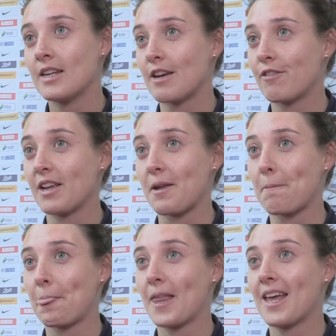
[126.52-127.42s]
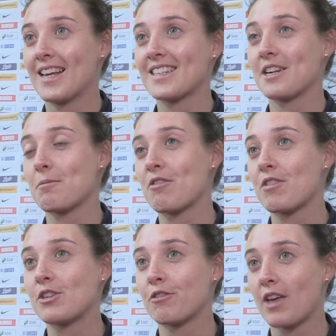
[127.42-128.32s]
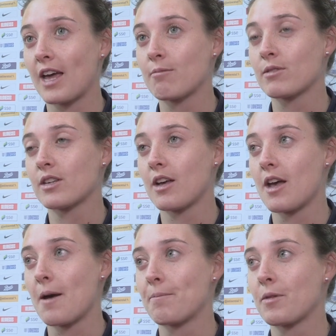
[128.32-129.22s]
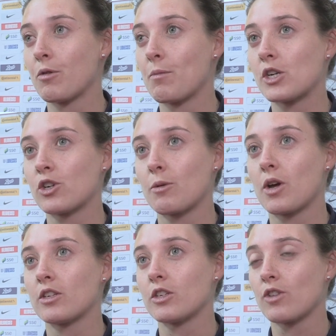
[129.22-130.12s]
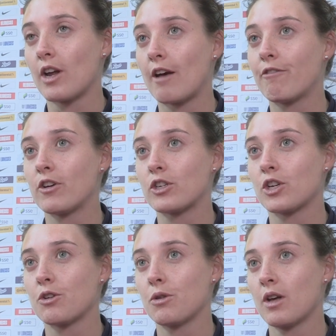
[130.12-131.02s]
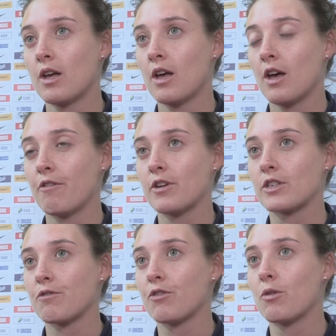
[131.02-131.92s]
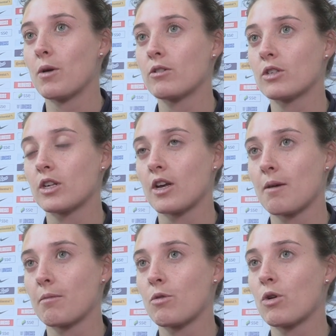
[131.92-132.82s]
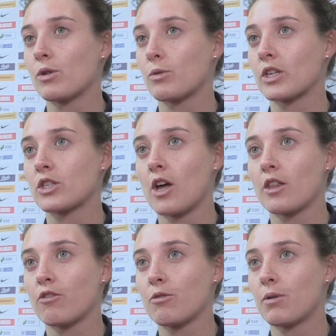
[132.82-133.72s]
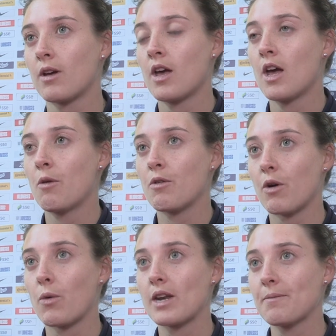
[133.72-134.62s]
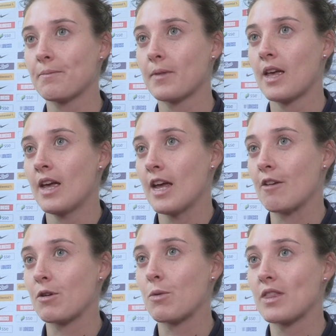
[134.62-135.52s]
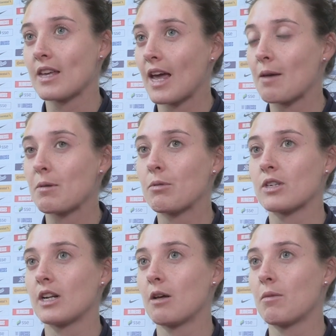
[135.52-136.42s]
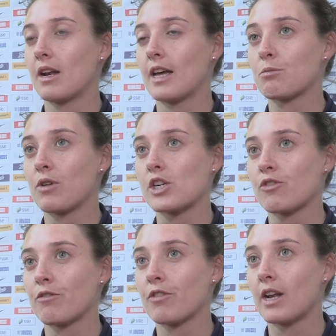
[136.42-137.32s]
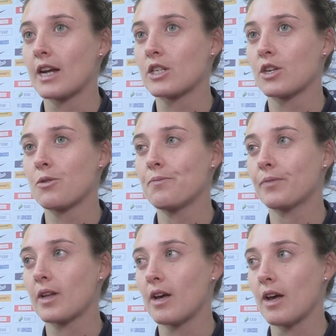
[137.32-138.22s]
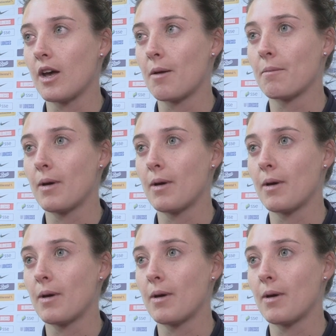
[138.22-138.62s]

Definitely. It's going to be three tough games. Um, we'll make sure that we concentrate on our first two, first and foremost. Um, we always want to start the group with a win. If we win the game, it puts a little bit of less pressure on for the next two, um,